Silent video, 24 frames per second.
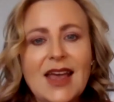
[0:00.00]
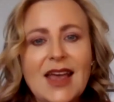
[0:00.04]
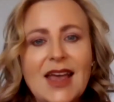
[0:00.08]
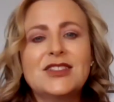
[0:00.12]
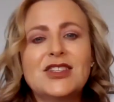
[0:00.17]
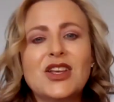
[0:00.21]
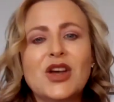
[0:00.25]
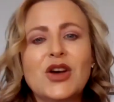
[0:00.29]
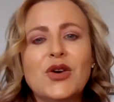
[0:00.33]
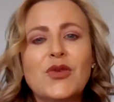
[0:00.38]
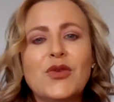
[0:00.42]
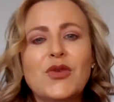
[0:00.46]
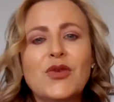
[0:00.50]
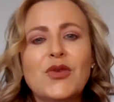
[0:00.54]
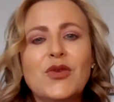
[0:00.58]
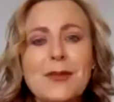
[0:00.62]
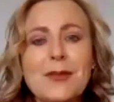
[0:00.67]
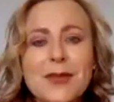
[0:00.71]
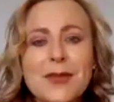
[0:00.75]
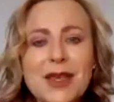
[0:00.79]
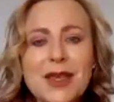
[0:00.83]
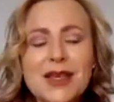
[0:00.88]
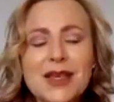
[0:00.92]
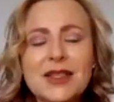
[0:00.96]
And so
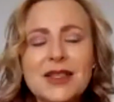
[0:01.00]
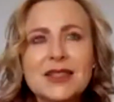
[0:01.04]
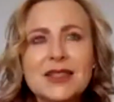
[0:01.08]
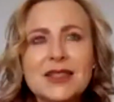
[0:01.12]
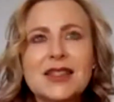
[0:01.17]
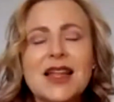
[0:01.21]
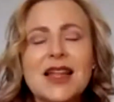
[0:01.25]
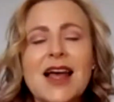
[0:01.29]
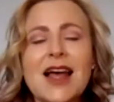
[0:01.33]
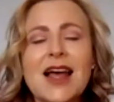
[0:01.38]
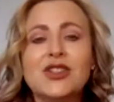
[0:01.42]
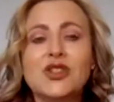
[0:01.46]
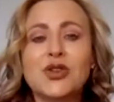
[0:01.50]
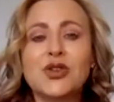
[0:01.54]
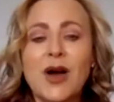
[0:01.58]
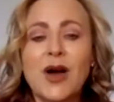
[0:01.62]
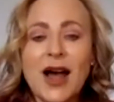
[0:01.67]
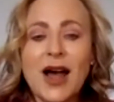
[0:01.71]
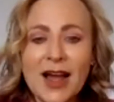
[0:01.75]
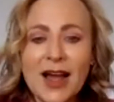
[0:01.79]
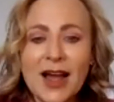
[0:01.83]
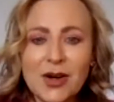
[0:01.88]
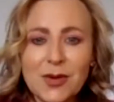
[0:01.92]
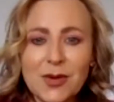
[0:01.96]
that means that as
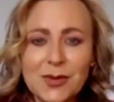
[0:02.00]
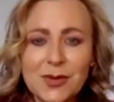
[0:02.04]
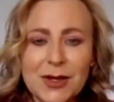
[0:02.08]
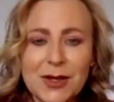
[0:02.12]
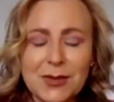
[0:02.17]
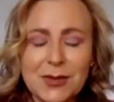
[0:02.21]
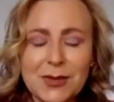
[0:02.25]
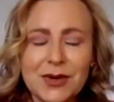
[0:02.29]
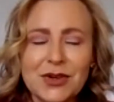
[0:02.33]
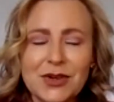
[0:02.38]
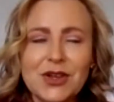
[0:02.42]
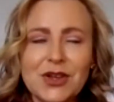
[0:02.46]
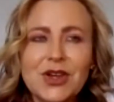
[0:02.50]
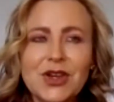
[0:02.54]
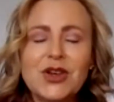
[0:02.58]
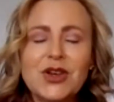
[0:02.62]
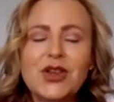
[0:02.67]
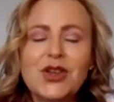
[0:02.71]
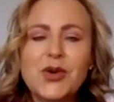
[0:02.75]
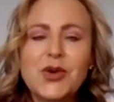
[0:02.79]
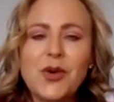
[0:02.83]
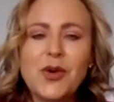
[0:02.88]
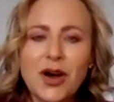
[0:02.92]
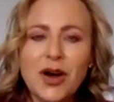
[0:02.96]
you hire people,
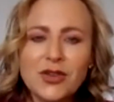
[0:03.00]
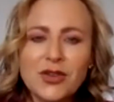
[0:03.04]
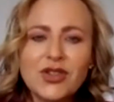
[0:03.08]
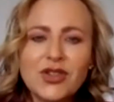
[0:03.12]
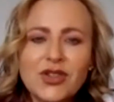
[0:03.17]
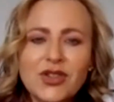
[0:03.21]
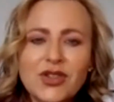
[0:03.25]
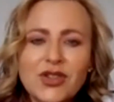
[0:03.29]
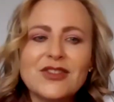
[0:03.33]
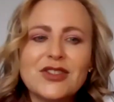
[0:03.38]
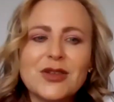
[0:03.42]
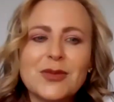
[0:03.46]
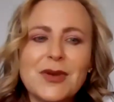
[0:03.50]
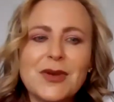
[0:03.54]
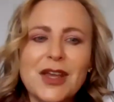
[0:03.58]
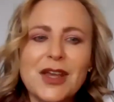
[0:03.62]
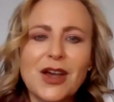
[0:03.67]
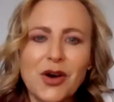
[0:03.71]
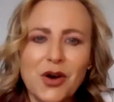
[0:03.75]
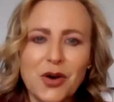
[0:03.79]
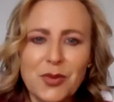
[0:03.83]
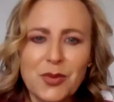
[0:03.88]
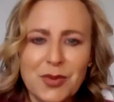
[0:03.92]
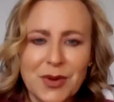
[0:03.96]
you also have to
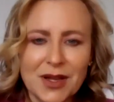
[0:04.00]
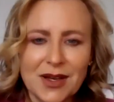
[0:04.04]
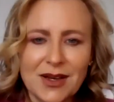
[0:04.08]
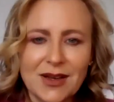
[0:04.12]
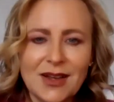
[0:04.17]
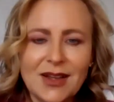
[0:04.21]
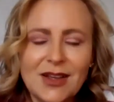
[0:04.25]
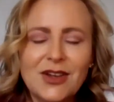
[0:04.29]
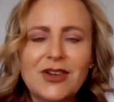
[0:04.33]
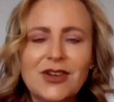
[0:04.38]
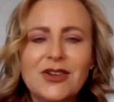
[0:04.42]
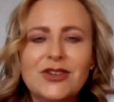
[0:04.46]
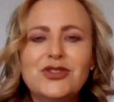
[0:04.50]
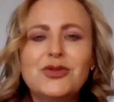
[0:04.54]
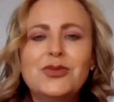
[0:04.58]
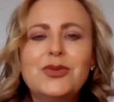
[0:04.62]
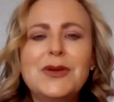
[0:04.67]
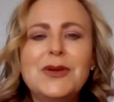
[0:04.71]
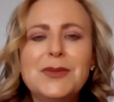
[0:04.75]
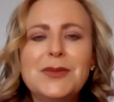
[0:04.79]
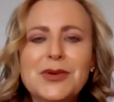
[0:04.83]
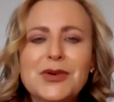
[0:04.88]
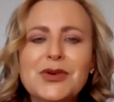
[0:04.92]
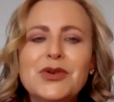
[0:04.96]
be open
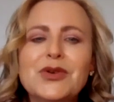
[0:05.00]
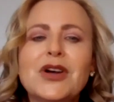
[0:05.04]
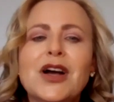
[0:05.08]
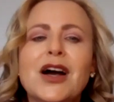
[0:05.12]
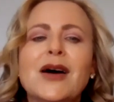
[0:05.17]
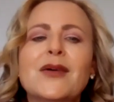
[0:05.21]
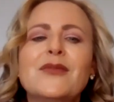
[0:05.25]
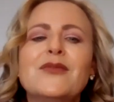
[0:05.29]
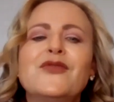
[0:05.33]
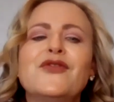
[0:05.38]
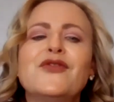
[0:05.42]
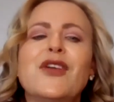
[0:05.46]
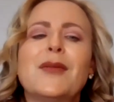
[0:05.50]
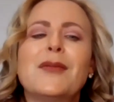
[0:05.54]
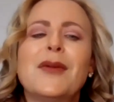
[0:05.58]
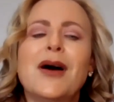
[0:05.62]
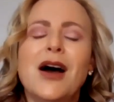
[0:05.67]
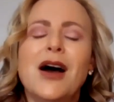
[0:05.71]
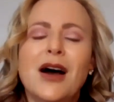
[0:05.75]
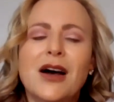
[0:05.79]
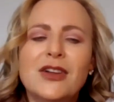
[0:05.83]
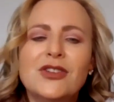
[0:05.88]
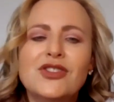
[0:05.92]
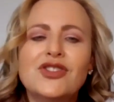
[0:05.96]
to people who come
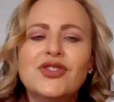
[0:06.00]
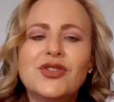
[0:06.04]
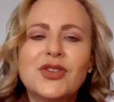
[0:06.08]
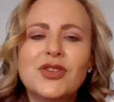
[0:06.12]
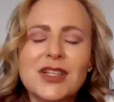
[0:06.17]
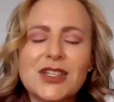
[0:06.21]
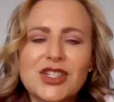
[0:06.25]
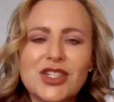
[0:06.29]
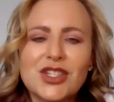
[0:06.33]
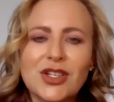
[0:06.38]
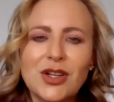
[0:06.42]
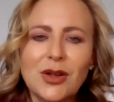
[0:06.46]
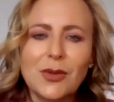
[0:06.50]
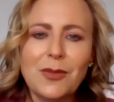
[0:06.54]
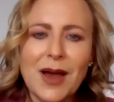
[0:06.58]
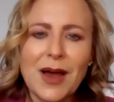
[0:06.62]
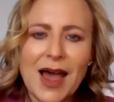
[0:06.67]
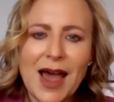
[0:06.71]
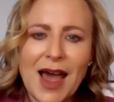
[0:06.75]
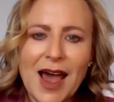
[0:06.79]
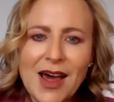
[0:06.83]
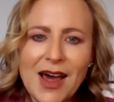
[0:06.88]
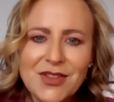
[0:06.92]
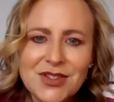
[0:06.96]
from
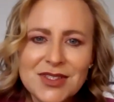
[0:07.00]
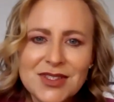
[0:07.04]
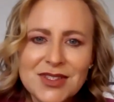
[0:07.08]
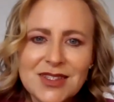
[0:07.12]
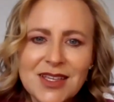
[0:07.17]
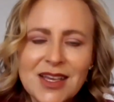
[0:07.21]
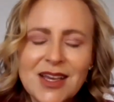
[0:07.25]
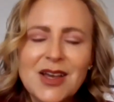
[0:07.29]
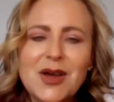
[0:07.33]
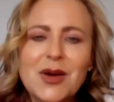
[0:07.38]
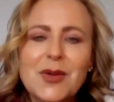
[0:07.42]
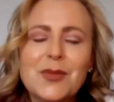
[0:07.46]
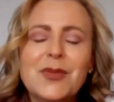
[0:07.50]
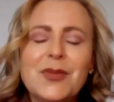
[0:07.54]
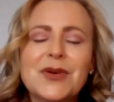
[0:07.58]
untraditional paths,